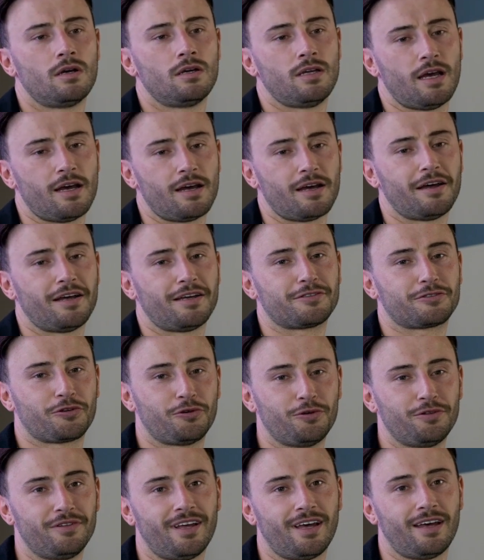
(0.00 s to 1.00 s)
yeah, it's
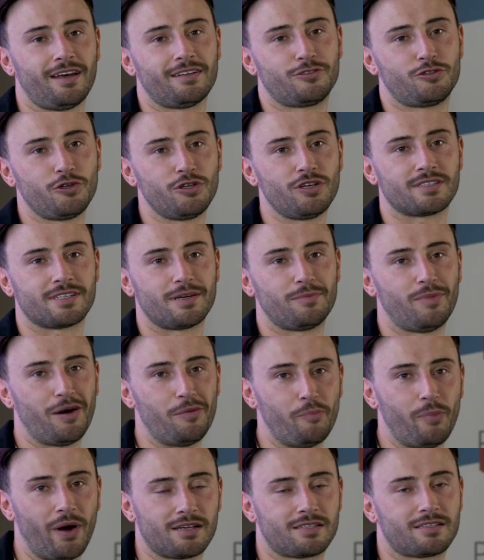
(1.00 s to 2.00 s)
going 2 years in my
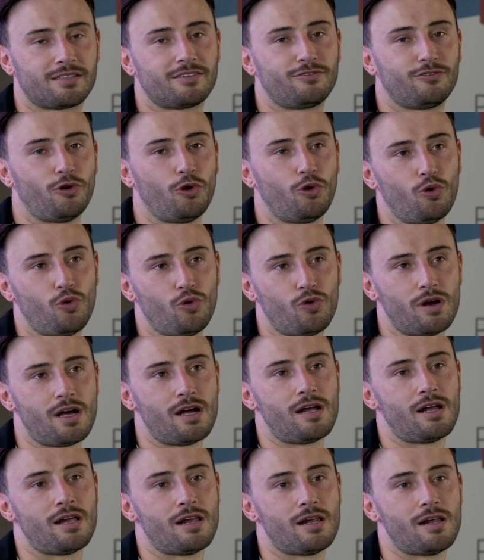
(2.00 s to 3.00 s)
ambassador role.
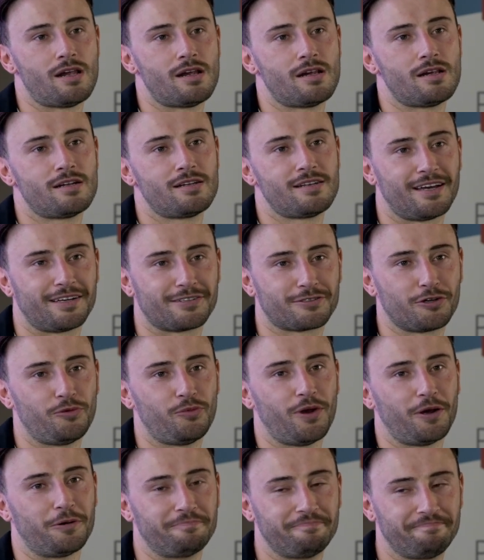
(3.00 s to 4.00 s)
It's going
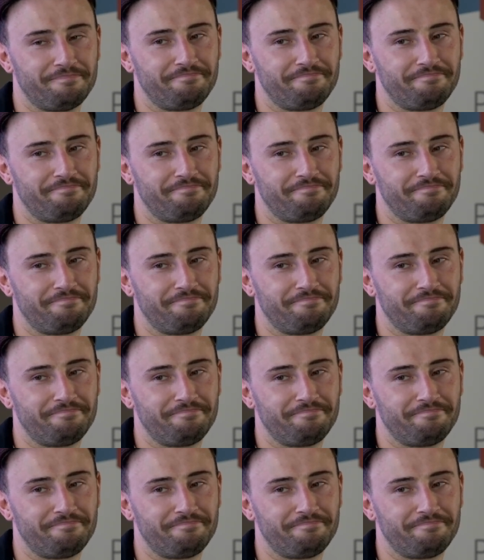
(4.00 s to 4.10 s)
well.